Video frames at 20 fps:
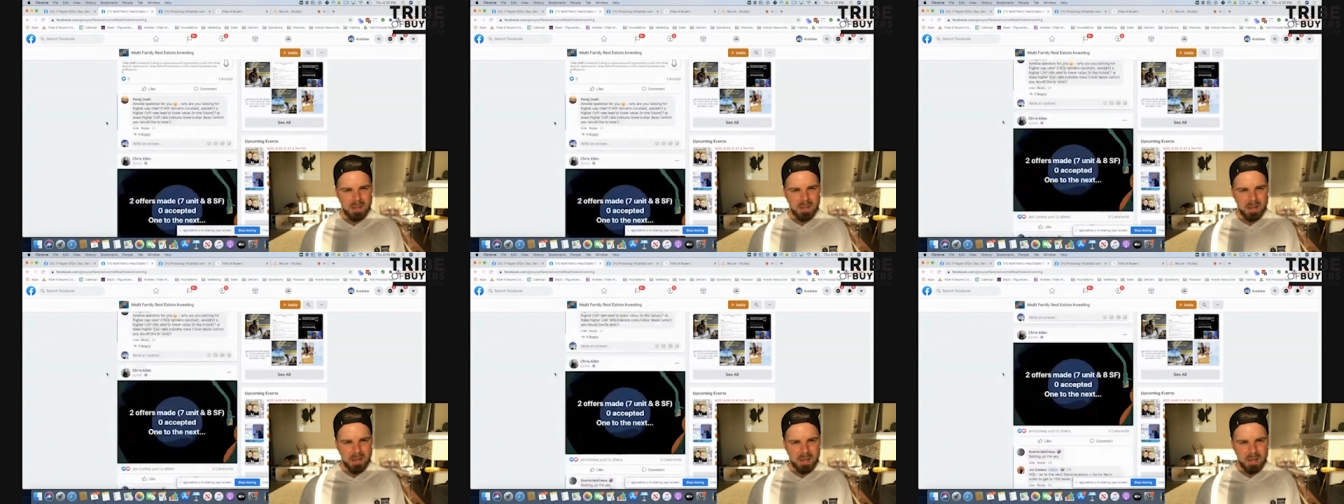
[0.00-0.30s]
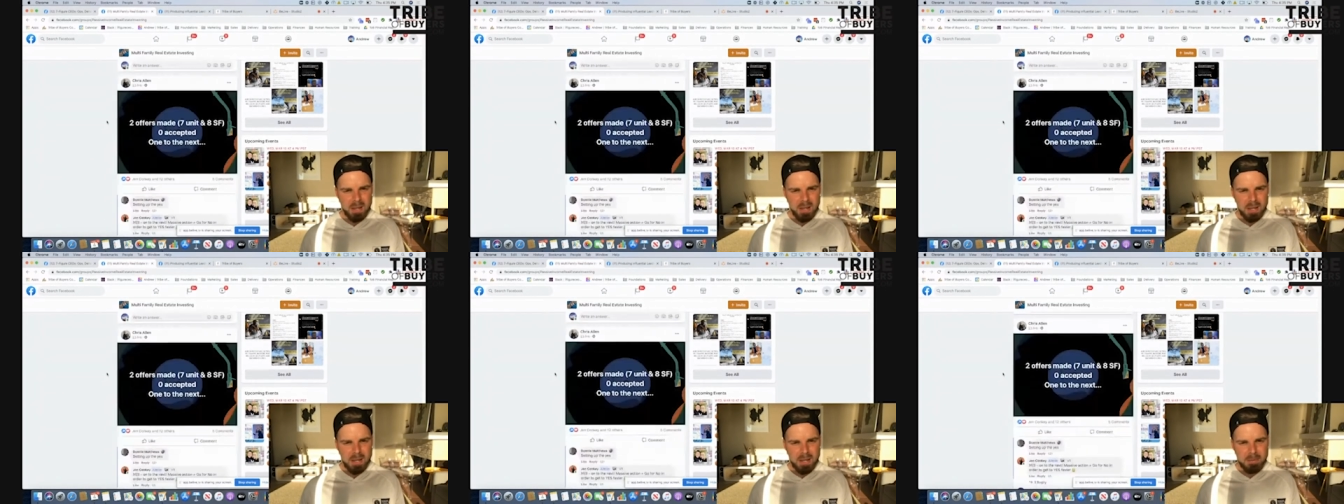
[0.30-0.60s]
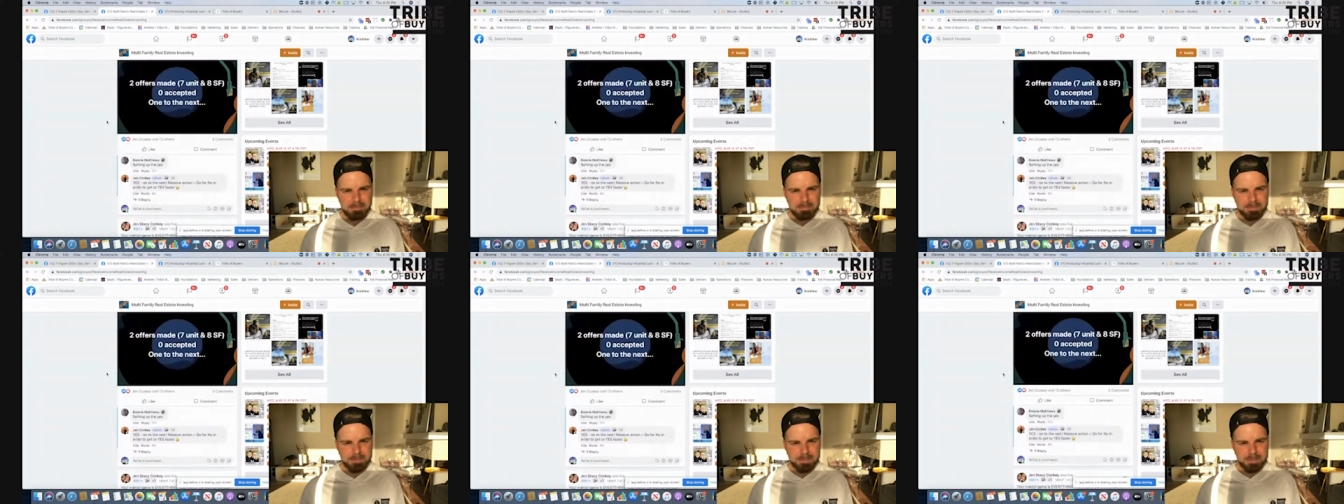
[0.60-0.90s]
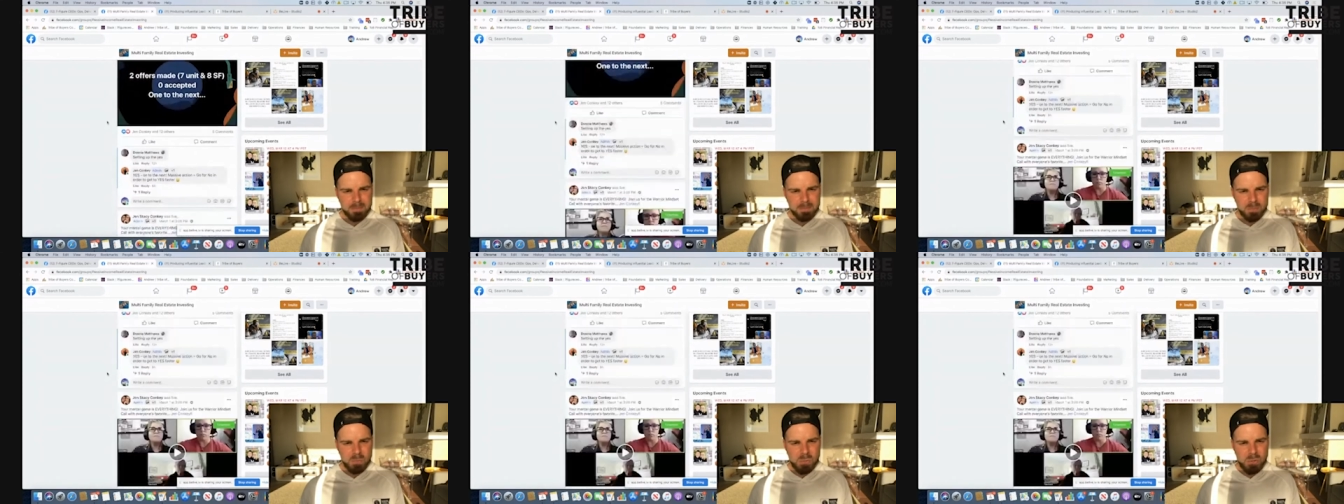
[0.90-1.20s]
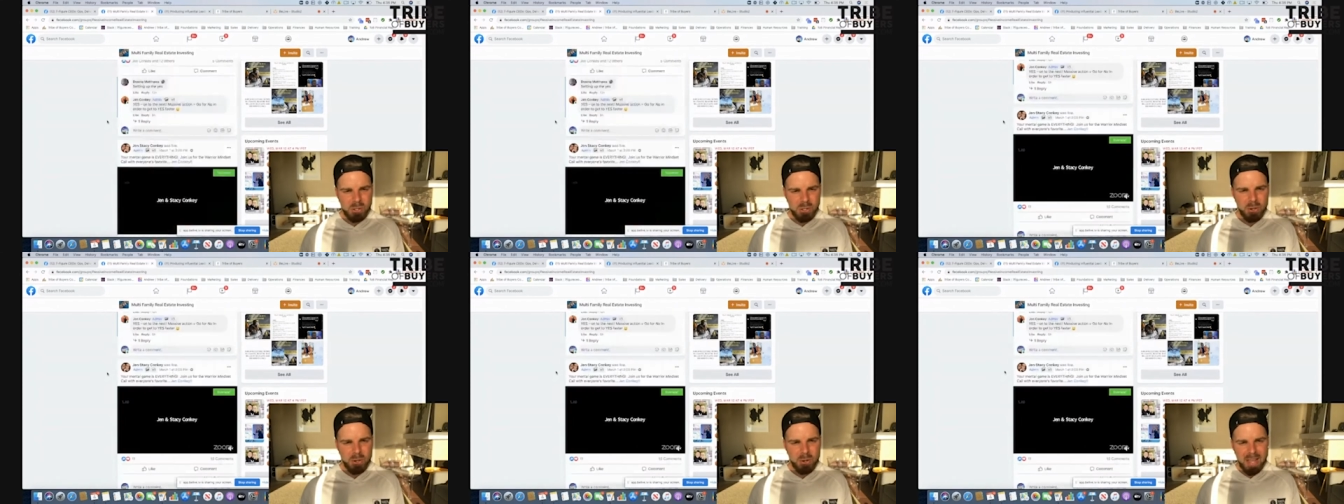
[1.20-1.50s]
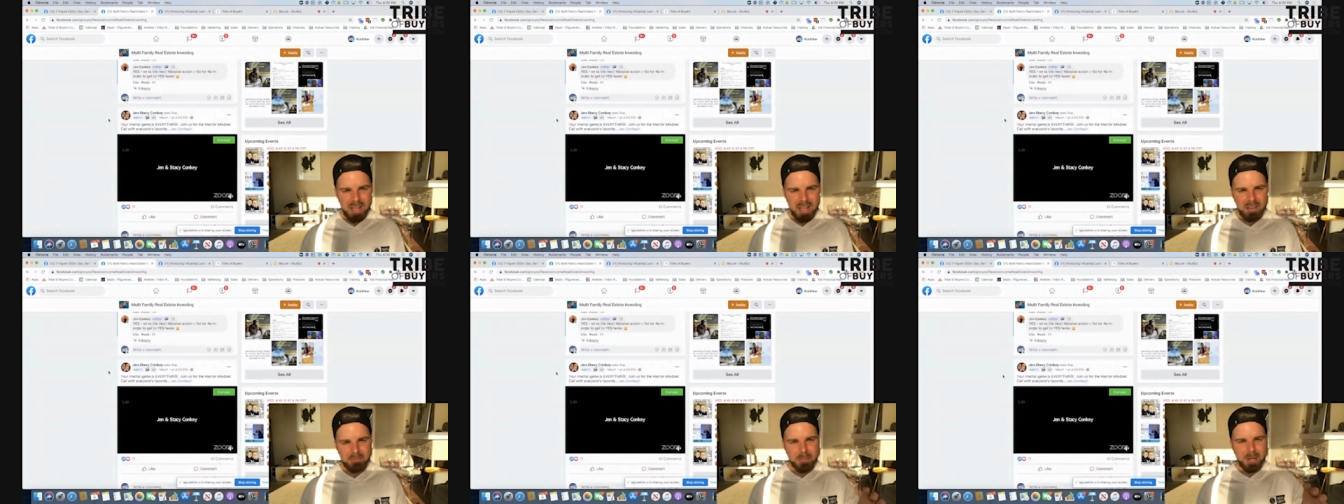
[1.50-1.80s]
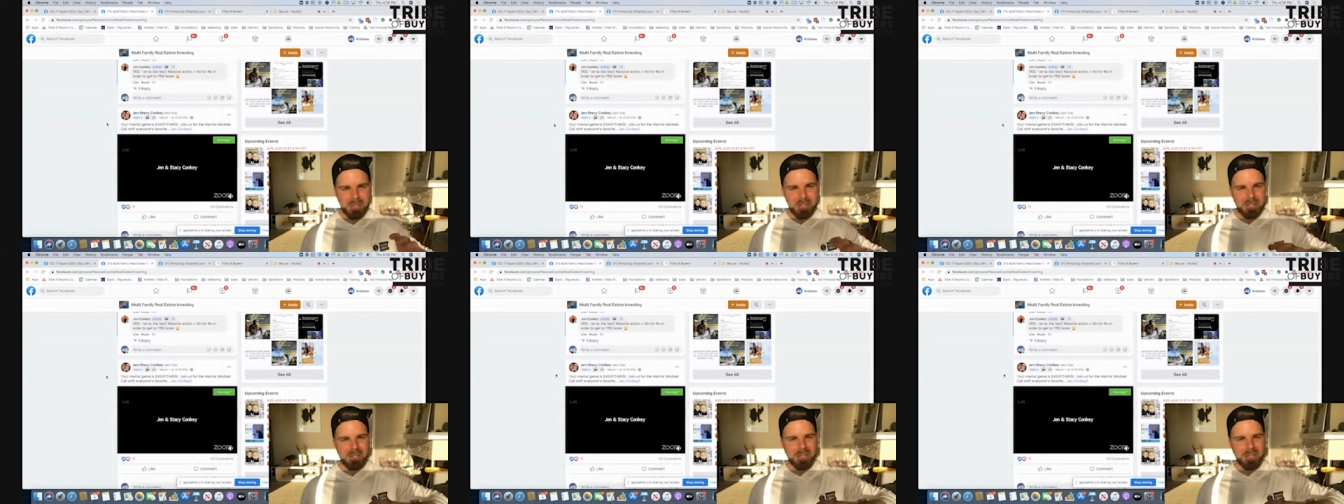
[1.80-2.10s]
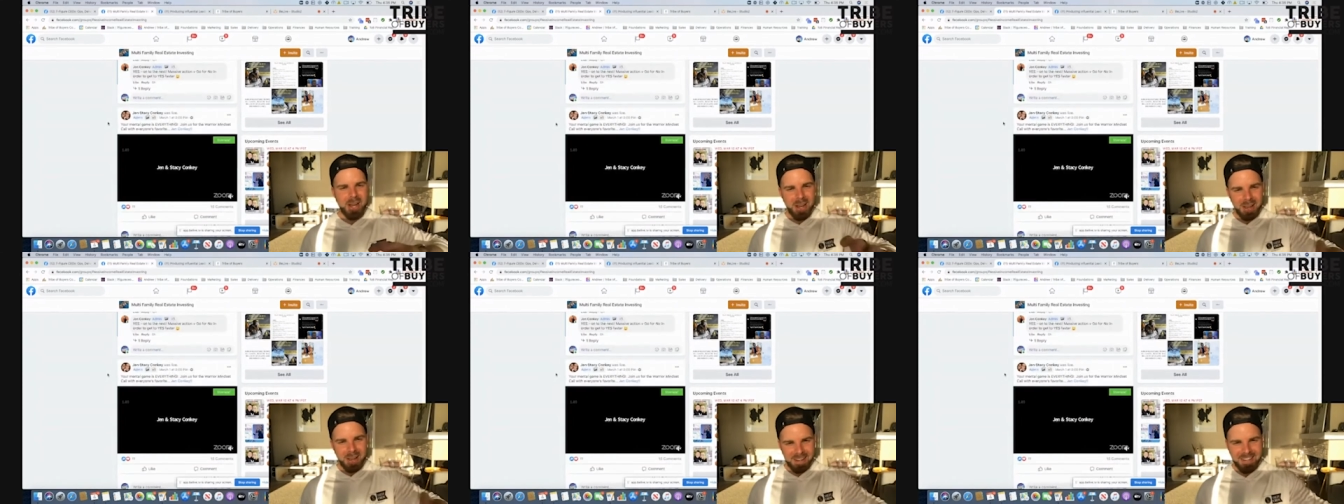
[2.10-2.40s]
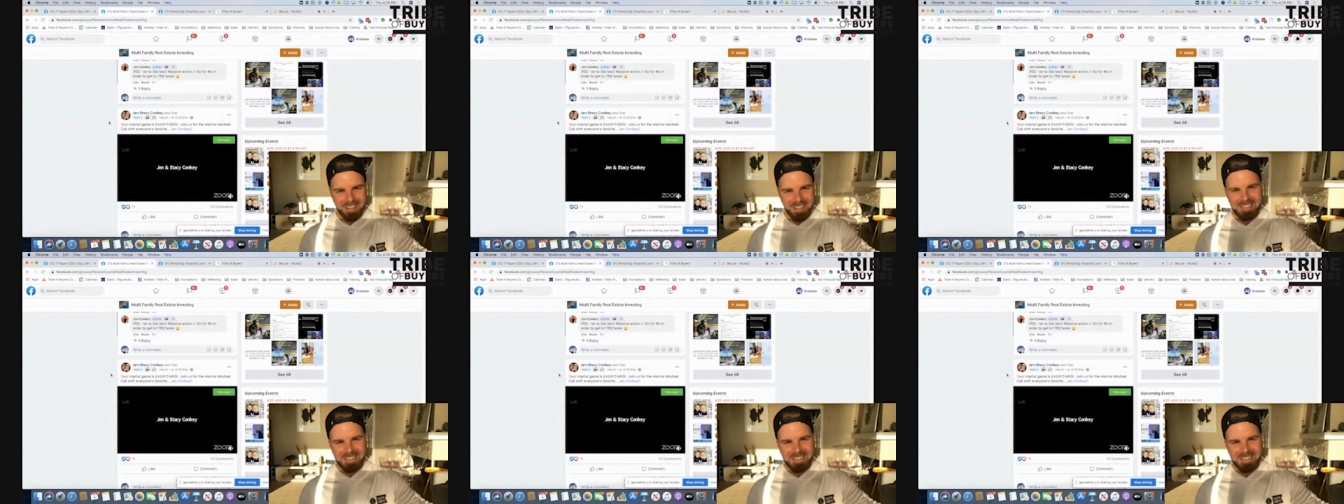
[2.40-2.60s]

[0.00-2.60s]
um, so I don't have much to audit here